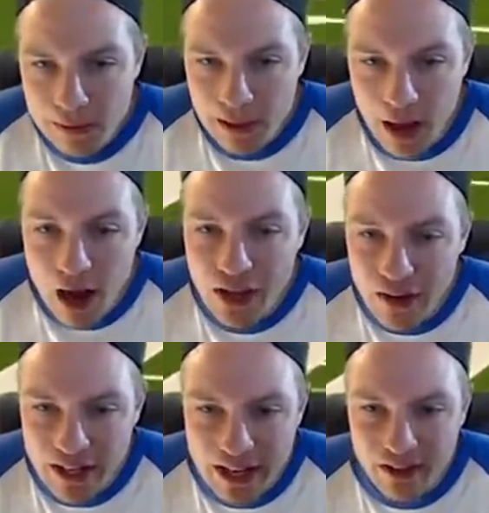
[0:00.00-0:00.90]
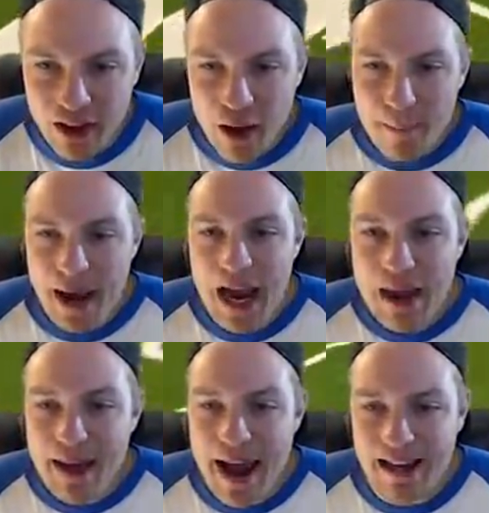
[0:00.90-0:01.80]
Oh, there it is!
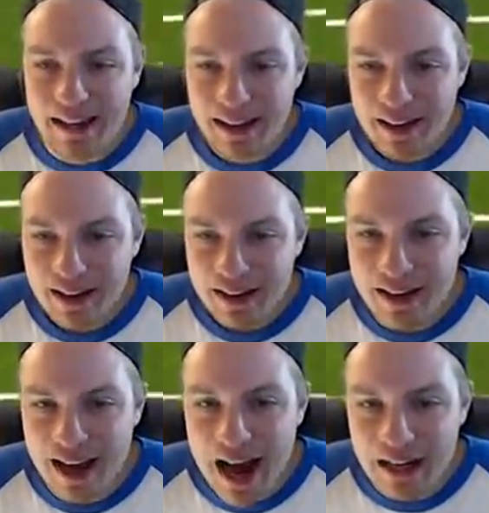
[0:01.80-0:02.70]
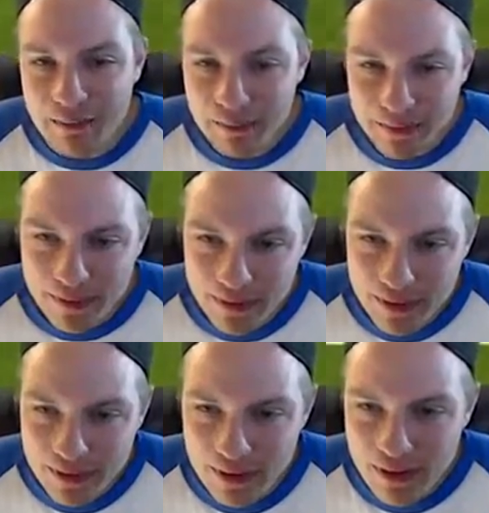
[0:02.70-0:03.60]
Payback. Got him.
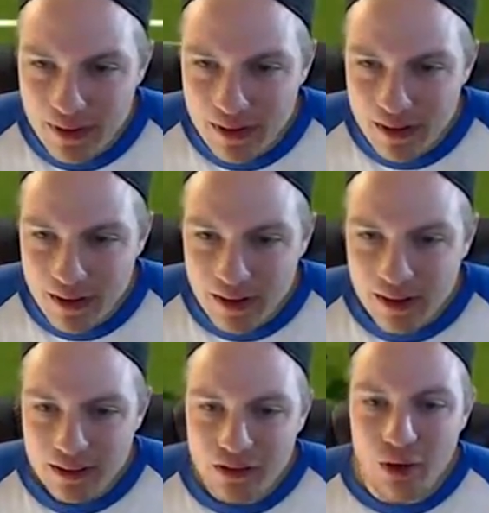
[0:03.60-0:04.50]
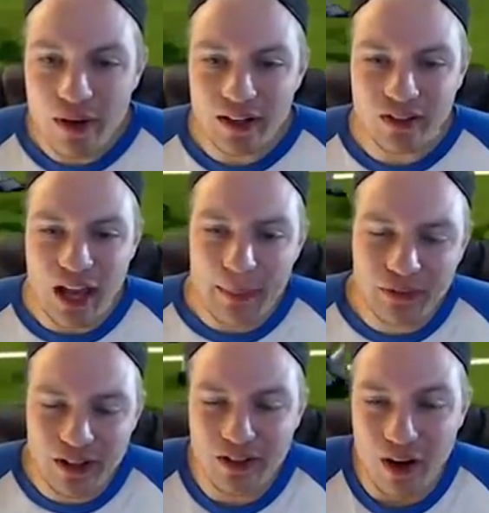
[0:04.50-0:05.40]
Two
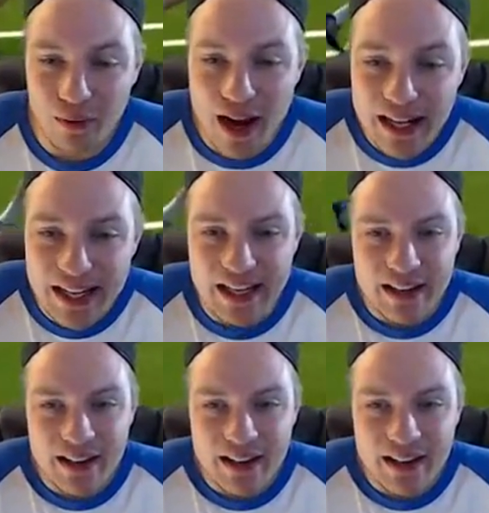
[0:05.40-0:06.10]
interceptions already.